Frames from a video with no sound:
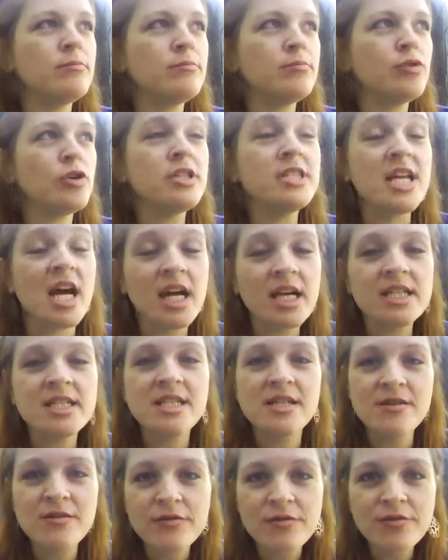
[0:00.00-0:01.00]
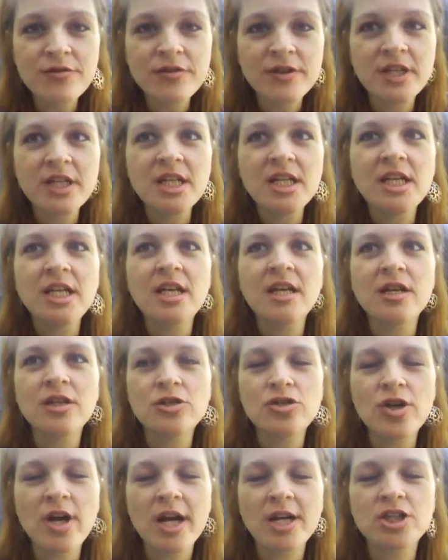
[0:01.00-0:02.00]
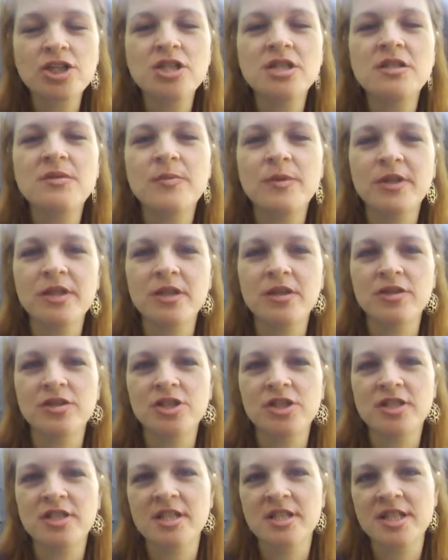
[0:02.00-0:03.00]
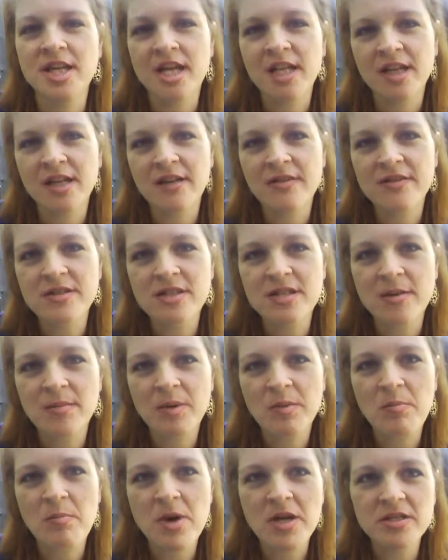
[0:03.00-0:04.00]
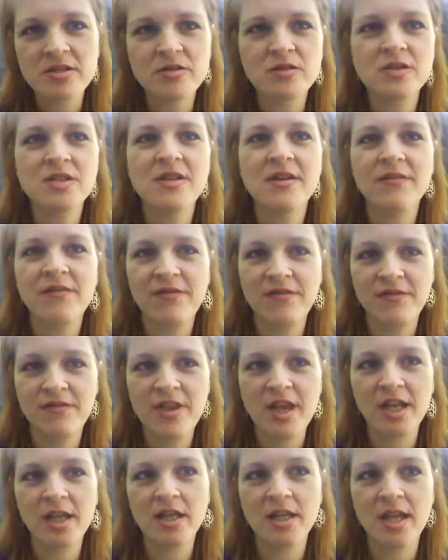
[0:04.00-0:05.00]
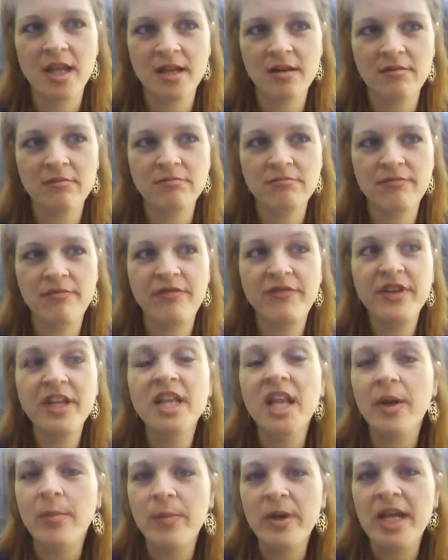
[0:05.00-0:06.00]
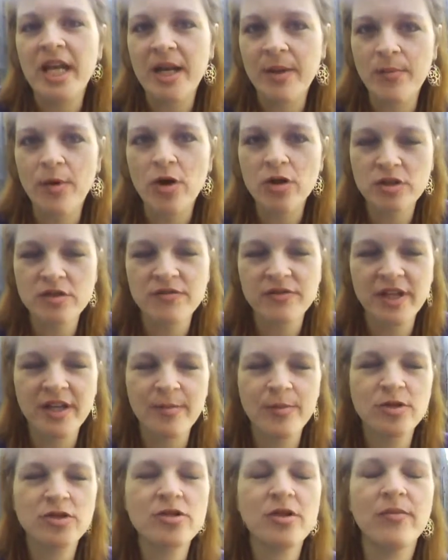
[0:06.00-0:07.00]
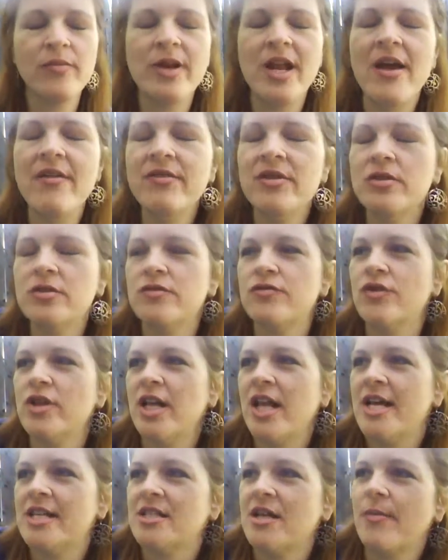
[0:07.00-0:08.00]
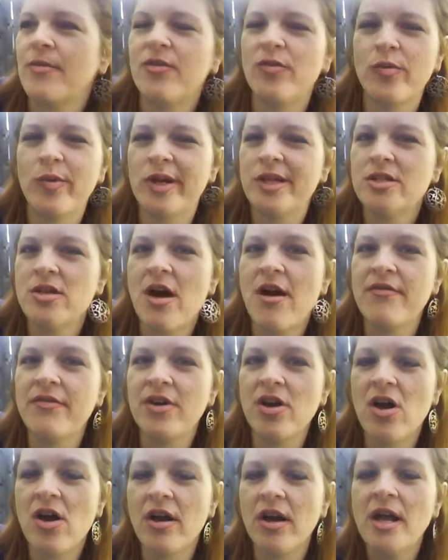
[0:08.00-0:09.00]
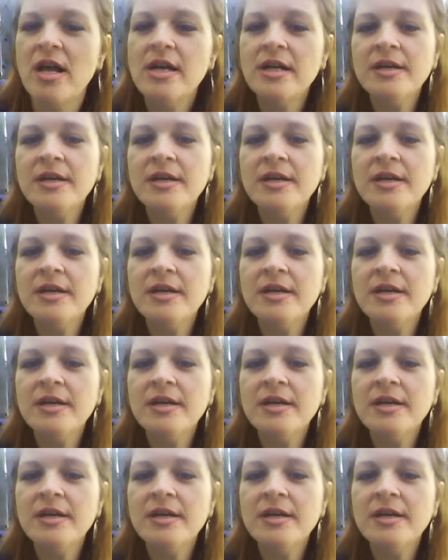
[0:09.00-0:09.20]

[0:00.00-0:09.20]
productive contractions, but they're just the tightening of the stomach muscles that feel like beginning parts of labor. So I've been having those for the last couple of weeks off and on.